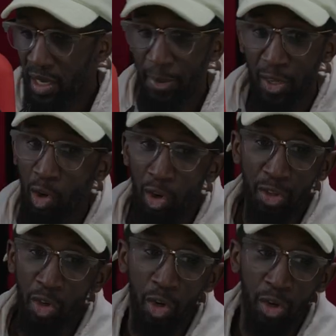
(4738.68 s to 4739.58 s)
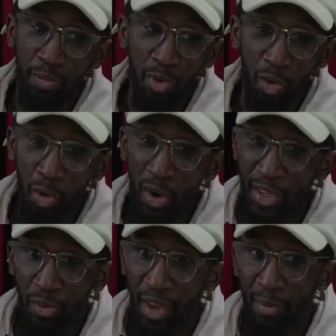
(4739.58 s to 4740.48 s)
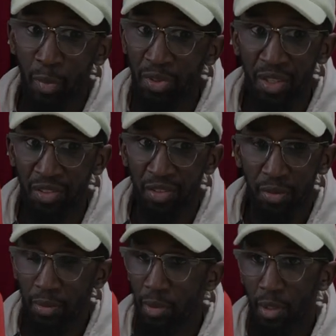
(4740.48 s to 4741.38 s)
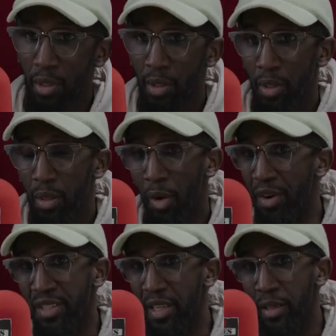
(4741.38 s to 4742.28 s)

Lippy, yeah. your your your knowledge of animals is, honestly.